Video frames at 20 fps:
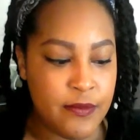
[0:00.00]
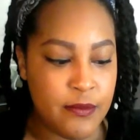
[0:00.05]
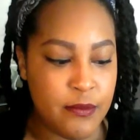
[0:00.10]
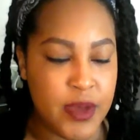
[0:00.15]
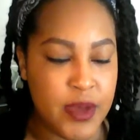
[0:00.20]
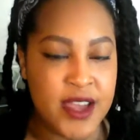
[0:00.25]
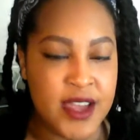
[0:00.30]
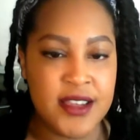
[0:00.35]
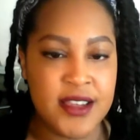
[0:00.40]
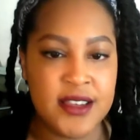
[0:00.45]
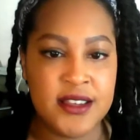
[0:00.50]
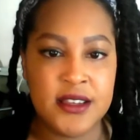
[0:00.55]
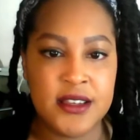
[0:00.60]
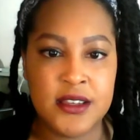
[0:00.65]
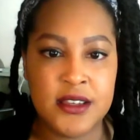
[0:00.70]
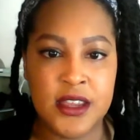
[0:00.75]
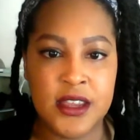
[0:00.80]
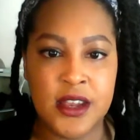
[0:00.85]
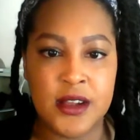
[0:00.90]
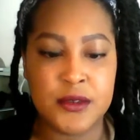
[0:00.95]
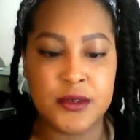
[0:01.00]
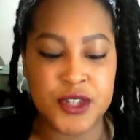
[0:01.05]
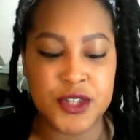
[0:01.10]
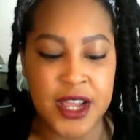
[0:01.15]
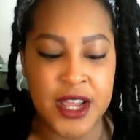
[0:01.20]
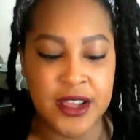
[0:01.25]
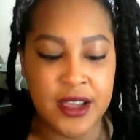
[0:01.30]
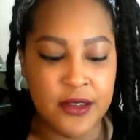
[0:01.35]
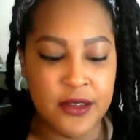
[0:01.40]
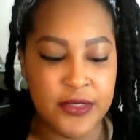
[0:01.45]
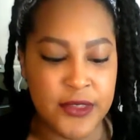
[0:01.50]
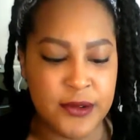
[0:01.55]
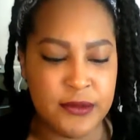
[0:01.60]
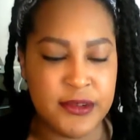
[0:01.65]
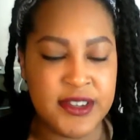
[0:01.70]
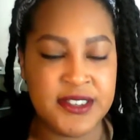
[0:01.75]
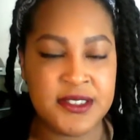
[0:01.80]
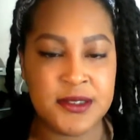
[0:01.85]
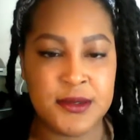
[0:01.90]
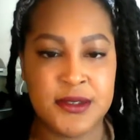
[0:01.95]
But, check out the
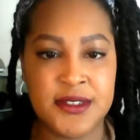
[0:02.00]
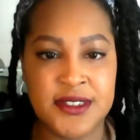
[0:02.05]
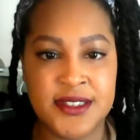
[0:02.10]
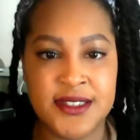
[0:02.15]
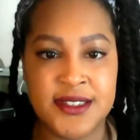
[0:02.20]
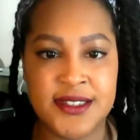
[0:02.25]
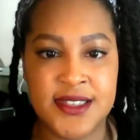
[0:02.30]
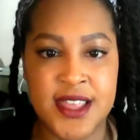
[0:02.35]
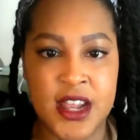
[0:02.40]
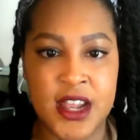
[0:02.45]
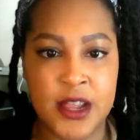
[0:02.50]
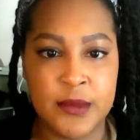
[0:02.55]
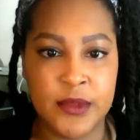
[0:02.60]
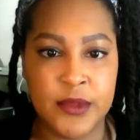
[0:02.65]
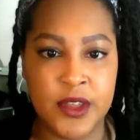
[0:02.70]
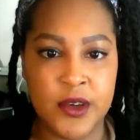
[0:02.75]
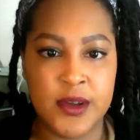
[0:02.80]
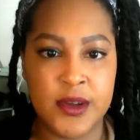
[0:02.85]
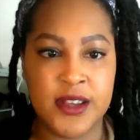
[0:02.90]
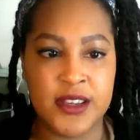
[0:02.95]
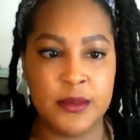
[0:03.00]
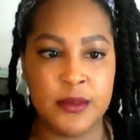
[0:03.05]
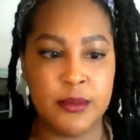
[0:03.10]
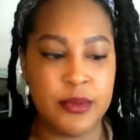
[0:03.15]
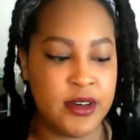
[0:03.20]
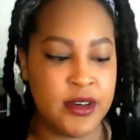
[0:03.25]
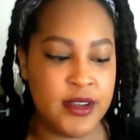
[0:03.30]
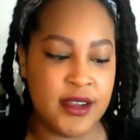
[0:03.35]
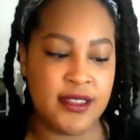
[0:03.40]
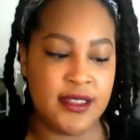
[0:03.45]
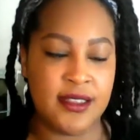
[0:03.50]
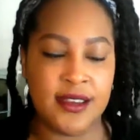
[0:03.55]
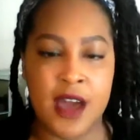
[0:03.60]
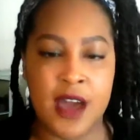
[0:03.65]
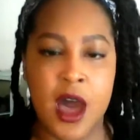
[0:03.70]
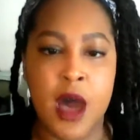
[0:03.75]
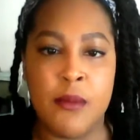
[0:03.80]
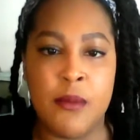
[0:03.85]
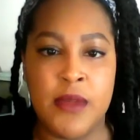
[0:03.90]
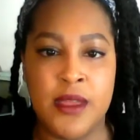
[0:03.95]
resources that I'm going to put in
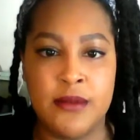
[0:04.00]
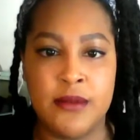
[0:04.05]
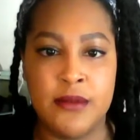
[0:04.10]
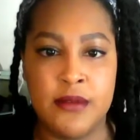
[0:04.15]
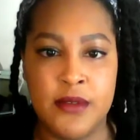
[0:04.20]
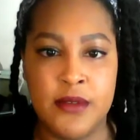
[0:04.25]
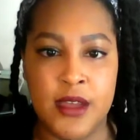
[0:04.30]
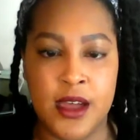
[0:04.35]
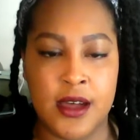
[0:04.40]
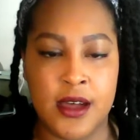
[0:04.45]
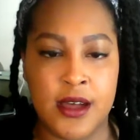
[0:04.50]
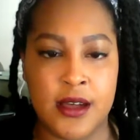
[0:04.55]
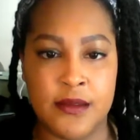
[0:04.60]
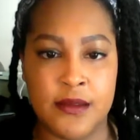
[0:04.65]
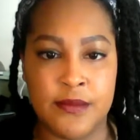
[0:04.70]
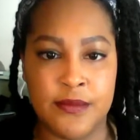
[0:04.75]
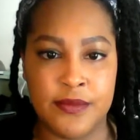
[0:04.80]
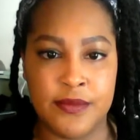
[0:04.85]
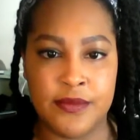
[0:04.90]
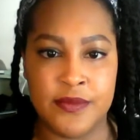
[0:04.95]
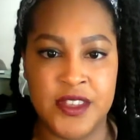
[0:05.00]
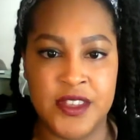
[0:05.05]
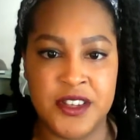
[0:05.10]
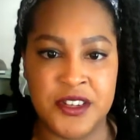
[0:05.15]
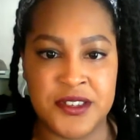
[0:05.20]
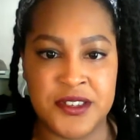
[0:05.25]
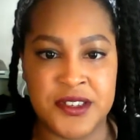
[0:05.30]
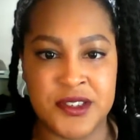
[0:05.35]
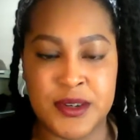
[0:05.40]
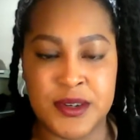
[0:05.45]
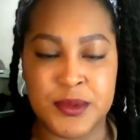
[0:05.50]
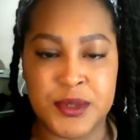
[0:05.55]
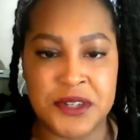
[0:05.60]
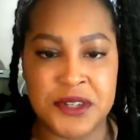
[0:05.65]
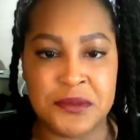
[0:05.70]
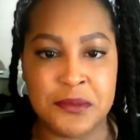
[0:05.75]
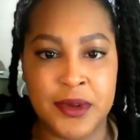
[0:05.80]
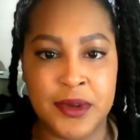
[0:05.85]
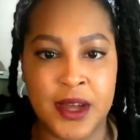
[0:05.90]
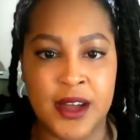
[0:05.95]
the
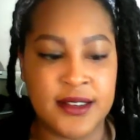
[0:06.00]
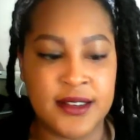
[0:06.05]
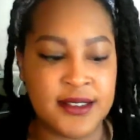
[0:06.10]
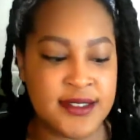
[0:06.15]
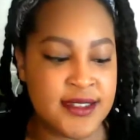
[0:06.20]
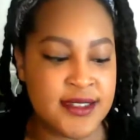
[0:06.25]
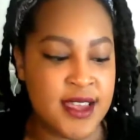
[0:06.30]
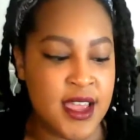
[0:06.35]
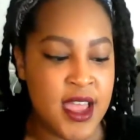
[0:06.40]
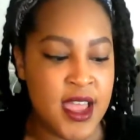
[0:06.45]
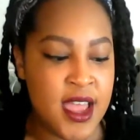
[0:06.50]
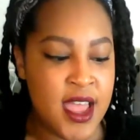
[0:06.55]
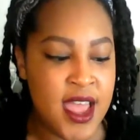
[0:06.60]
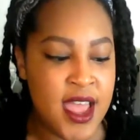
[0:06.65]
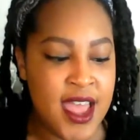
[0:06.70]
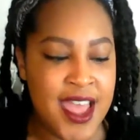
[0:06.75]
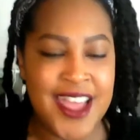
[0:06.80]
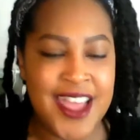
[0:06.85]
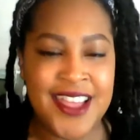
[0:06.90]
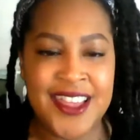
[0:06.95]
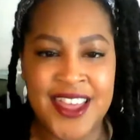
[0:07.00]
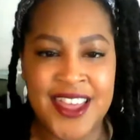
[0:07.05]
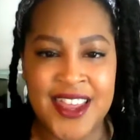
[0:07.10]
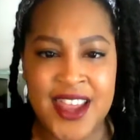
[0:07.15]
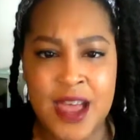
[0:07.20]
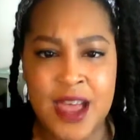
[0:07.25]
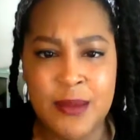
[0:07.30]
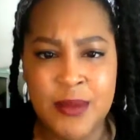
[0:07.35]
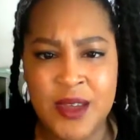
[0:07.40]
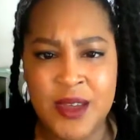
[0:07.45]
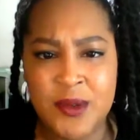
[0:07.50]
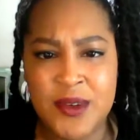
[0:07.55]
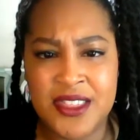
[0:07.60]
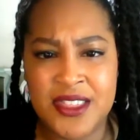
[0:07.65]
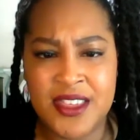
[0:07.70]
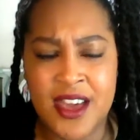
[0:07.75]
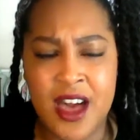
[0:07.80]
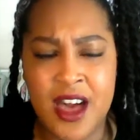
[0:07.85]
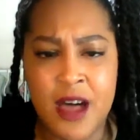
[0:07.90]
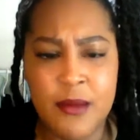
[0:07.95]
description box, and get at me
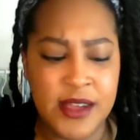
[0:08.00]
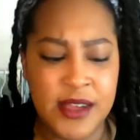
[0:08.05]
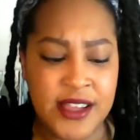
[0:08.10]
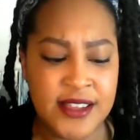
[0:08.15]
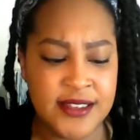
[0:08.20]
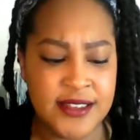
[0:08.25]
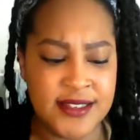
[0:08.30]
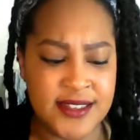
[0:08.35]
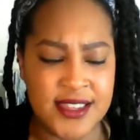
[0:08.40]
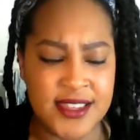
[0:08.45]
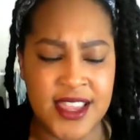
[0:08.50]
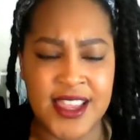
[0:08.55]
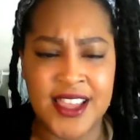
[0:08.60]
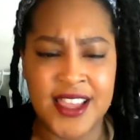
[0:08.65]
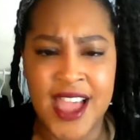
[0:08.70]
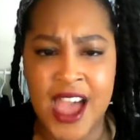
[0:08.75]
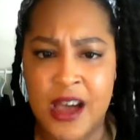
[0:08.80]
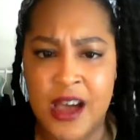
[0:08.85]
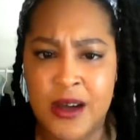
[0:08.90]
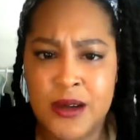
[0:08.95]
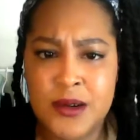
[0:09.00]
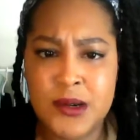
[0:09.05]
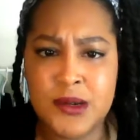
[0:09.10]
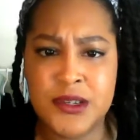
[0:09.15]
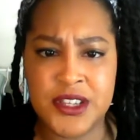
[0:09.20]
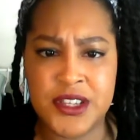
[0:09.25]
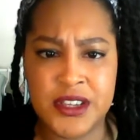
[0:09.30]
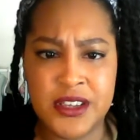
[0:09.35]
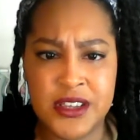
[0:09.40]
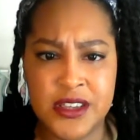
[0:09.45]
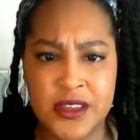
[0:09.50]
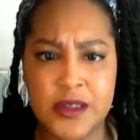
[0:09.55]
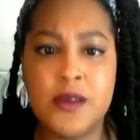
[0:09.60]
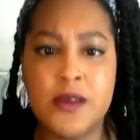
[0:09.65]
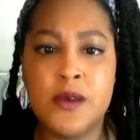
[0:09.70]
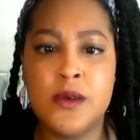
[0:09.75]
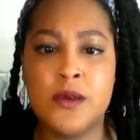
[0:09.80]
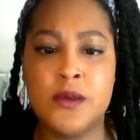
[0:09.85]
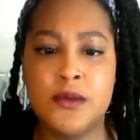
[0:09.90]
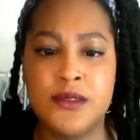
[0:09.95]
with comments. Like, how do
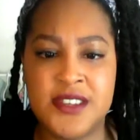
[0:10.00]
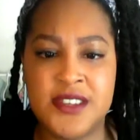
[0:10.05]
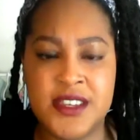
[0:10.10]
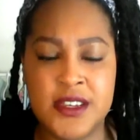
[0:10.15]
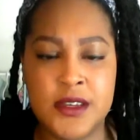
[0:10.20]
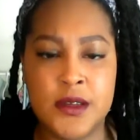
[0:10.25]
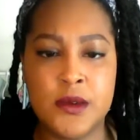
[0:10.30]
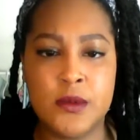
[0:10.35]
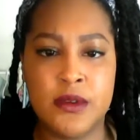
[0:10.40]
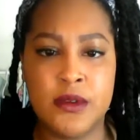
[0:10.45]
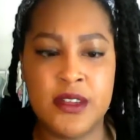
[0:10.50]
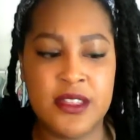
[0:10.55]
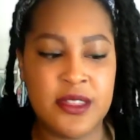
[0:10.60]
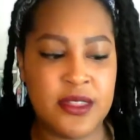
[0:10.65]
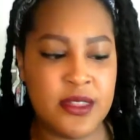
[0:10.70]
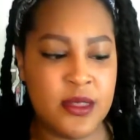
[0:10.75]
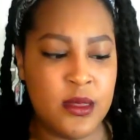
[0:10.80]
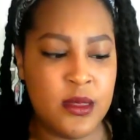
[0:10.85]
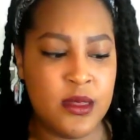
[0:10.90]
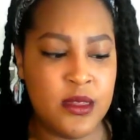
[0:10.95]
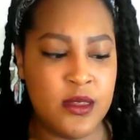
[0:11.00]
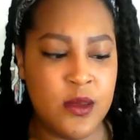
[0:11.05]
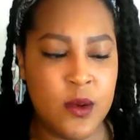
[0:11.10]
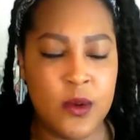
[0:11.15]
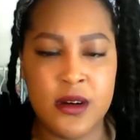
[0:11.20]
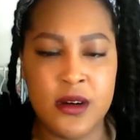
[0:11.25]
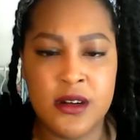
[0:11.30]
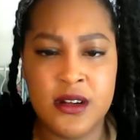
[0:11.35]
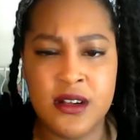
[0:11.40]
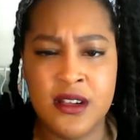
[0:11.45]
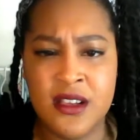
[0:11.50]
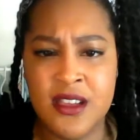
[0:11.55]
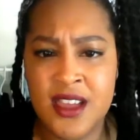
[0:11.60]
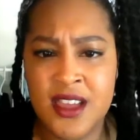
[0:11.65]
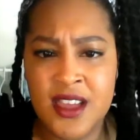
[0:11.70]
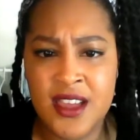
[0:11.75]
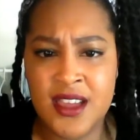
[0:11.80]
you deal with your